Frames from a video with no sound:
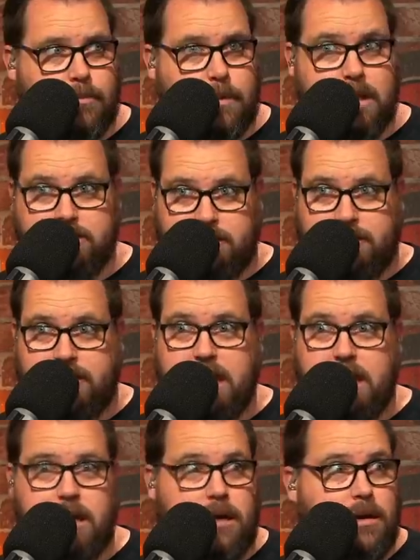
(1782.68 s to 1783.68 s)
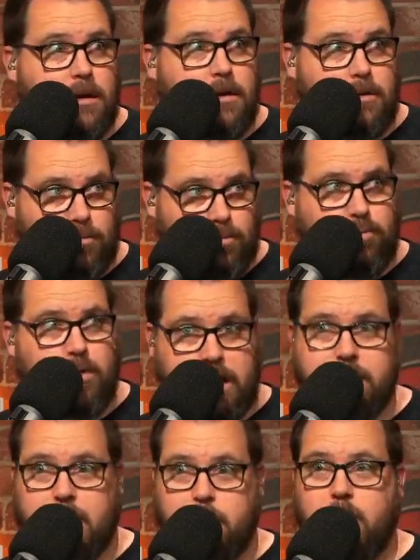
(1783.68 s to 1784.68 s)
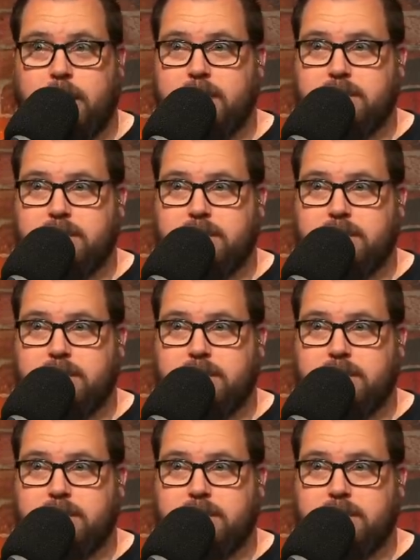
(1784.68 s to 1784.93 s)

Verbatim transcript: he's got to be the RB1. Yeah. Running back one.